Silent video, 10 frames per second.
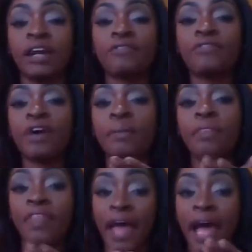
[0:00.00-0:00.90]
And
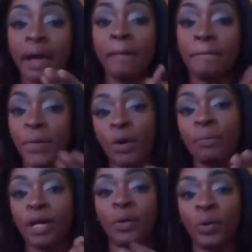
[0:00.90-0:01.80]
from that
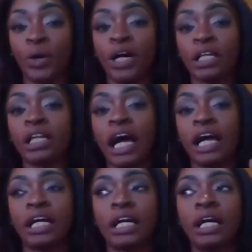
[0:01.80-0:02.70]
moment on, like,